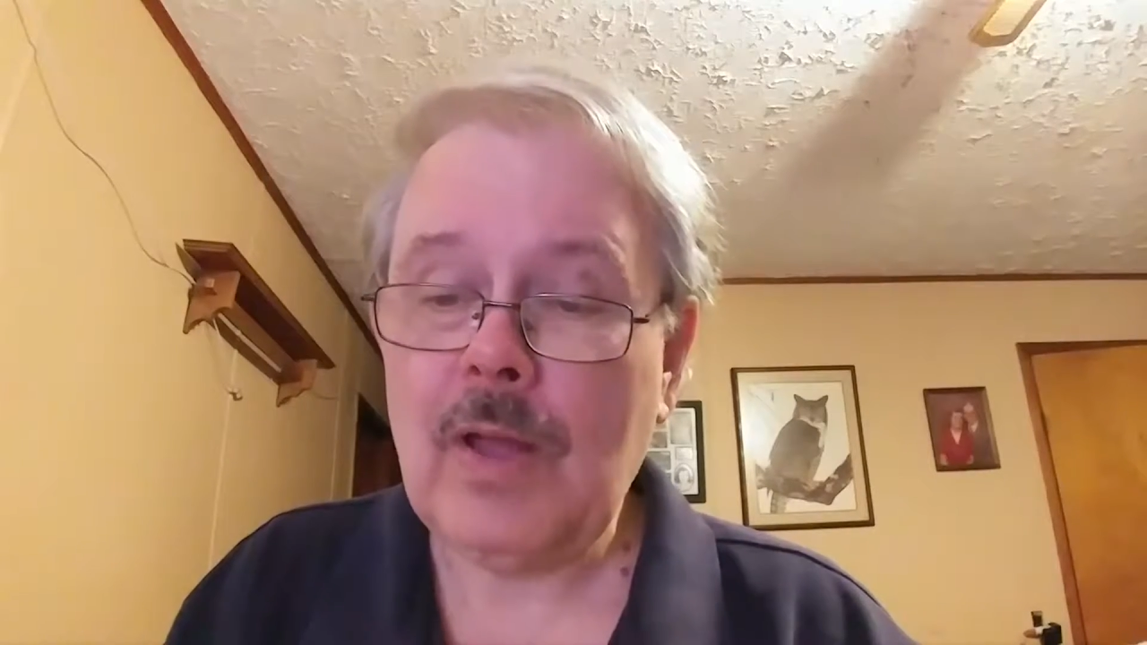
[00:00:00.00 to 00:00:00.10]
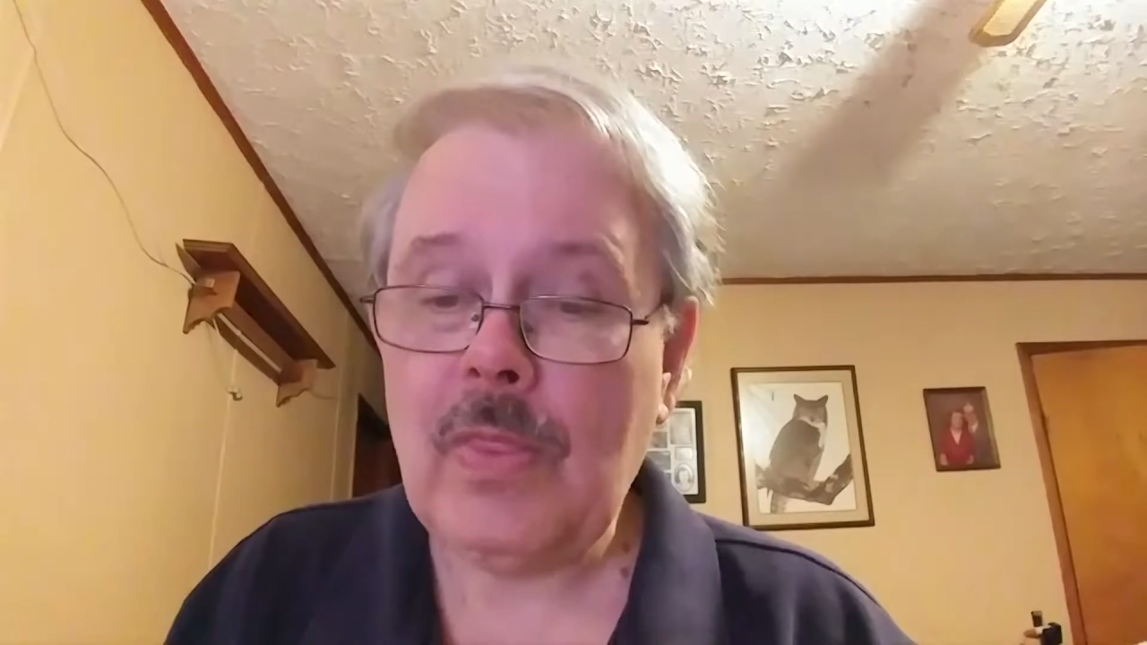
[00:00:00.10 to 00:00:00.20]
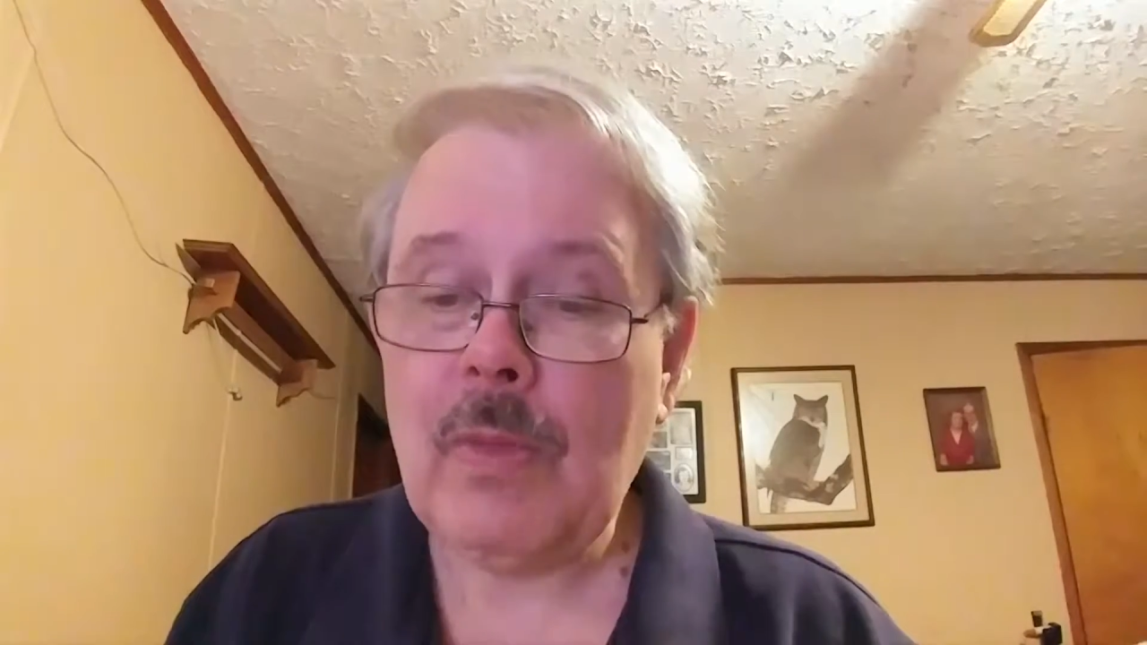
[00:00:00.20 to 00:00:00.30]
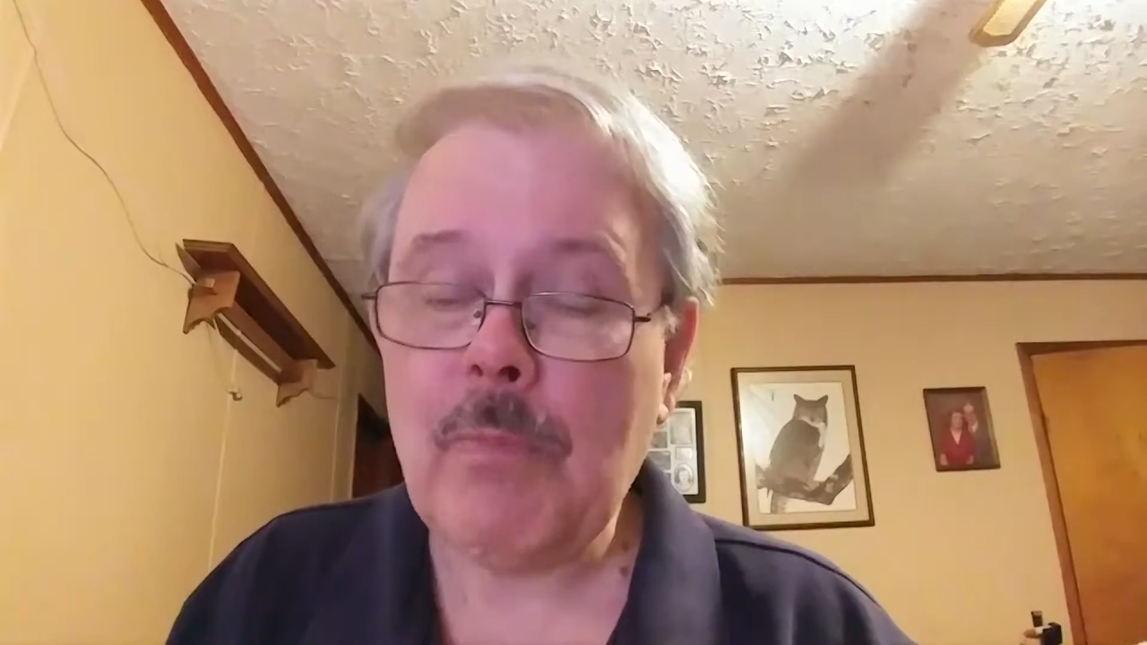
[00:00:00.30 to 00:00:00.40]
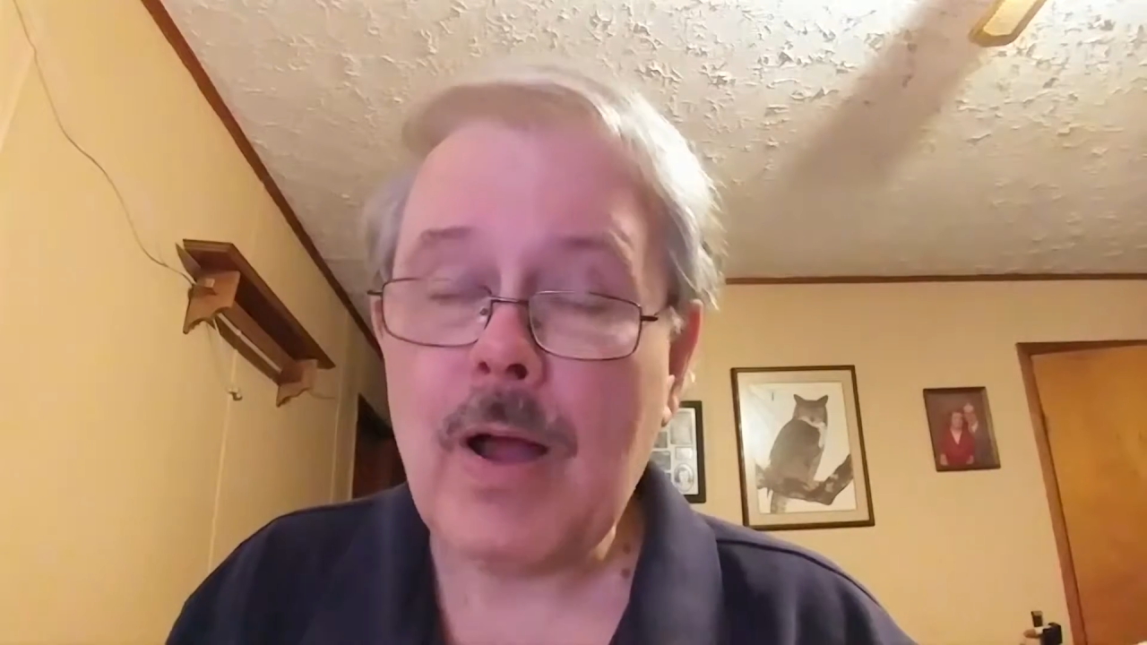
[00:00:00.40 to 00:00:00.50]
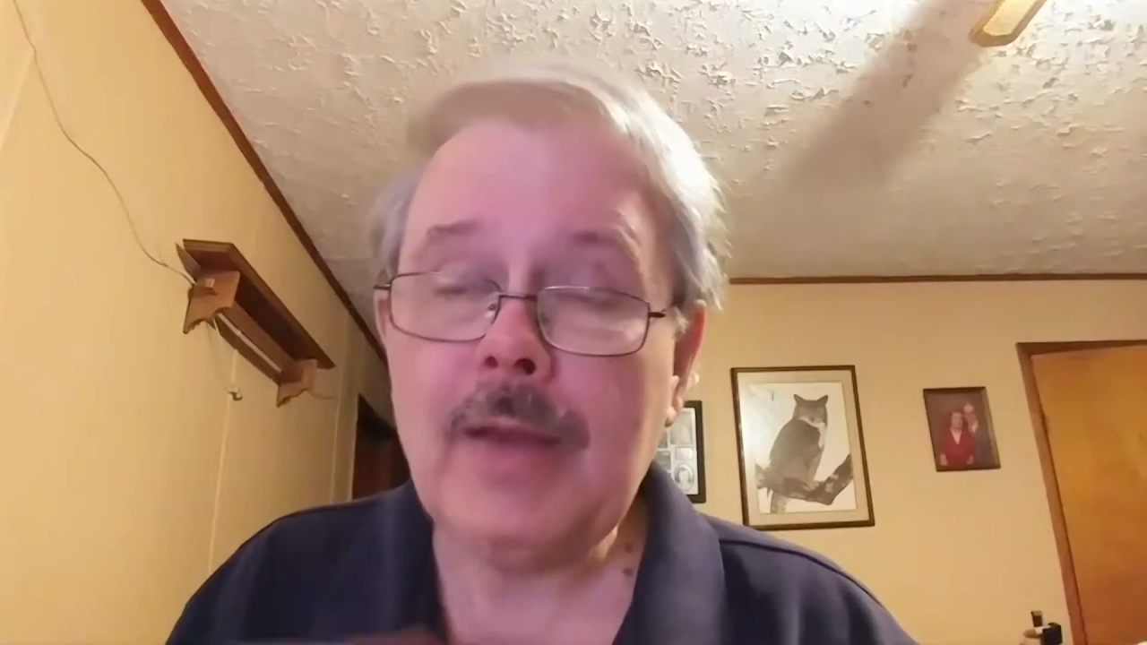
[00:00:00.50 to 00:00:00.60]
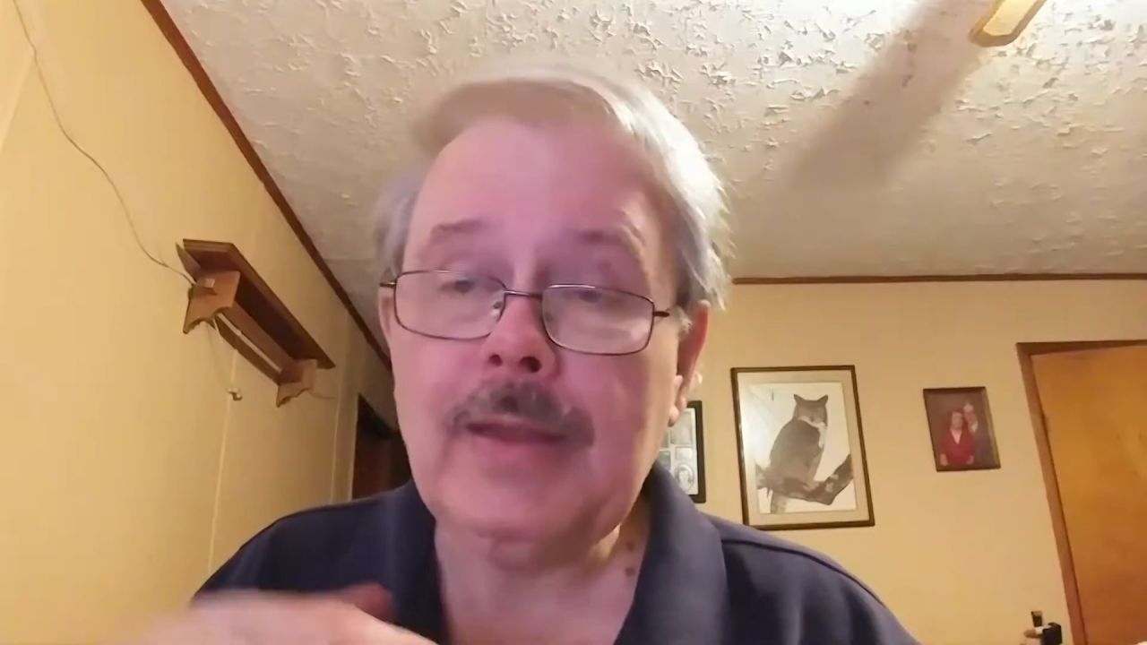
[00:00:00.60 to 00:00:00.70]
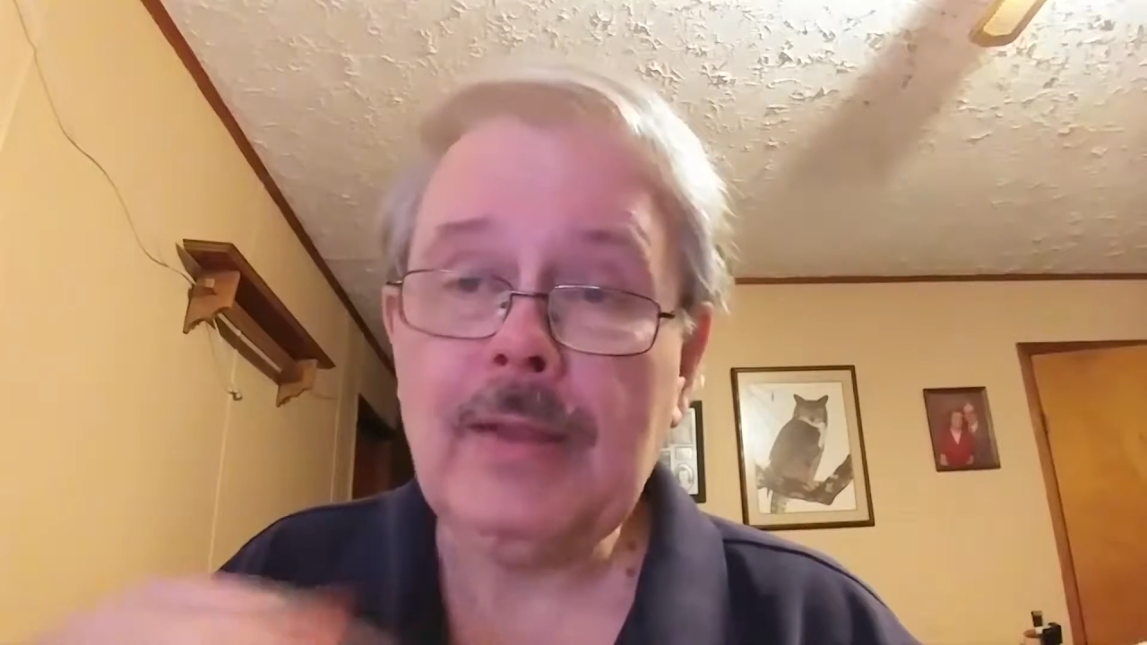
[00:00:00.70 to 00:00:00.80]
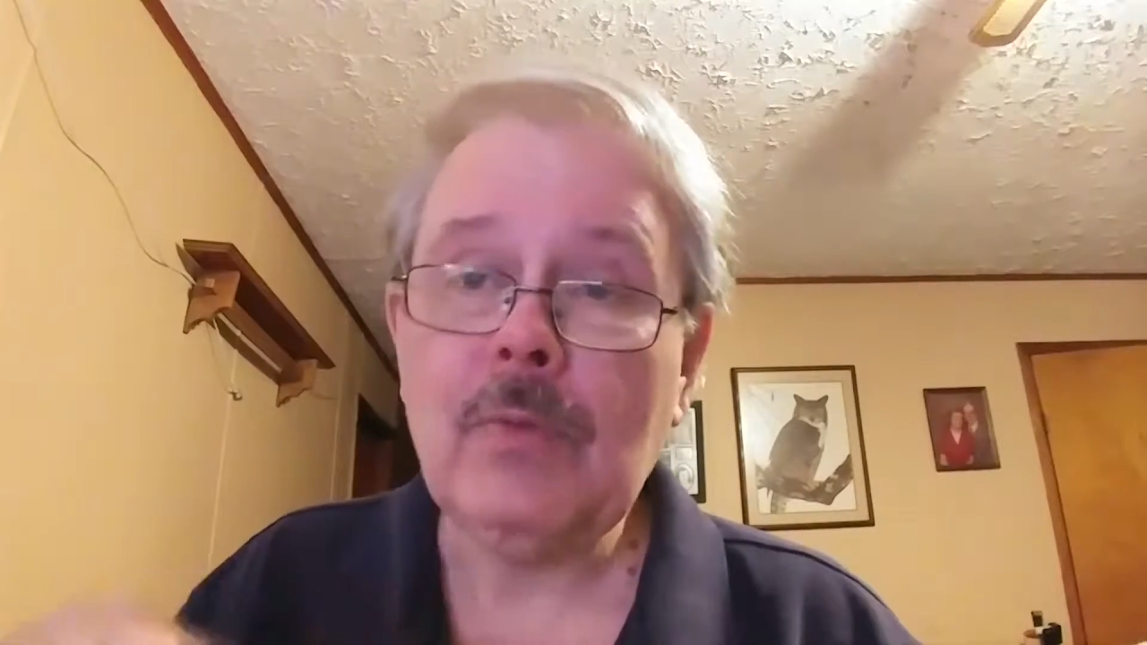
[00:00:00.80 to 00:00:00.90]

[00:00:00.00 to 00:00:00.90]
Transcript: the body